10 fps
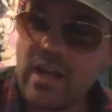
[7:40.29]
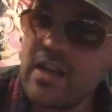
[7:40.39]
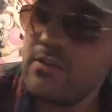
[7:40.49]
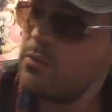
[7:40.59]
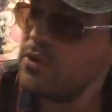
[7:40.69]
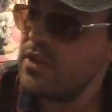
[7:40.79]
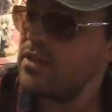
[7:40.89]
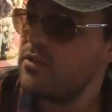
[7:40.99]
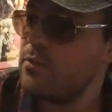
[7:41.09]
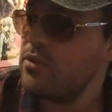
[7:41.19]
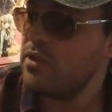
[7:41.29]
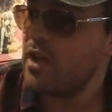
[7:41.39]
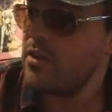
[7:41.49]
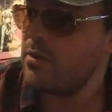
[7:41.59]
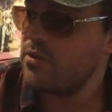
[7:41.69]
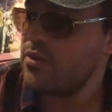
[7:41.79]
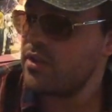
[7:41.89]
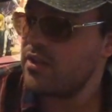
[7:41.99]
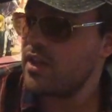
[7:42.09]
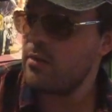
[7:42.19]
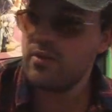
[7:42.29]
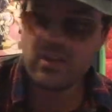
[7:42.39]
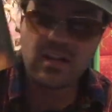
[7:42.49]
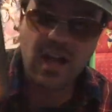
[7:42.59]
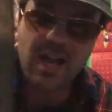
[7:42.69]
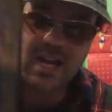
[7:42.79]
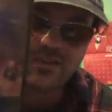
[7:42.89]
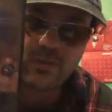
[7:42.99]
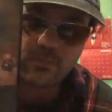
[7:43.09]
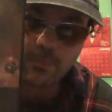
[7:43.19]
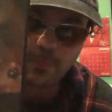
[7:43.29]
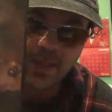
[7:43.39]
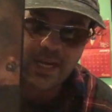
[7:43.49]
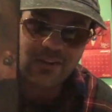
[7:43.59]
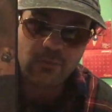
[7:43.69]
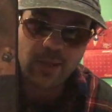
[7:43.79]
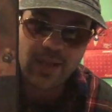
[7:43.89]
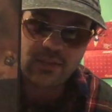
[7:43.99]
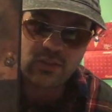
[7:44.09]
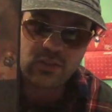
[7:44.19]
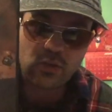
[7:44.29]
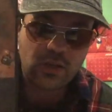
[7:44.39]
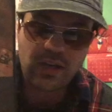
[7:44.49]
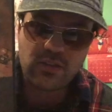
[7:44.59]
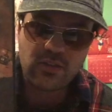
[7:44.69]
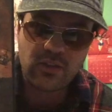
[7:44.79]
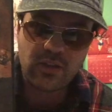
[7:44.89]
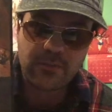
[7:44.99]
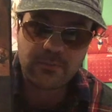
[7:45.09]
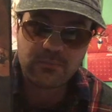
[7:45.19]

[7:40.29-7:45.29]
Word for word: and one thing one thing I always thought was I never I never mind this look of Godzilla.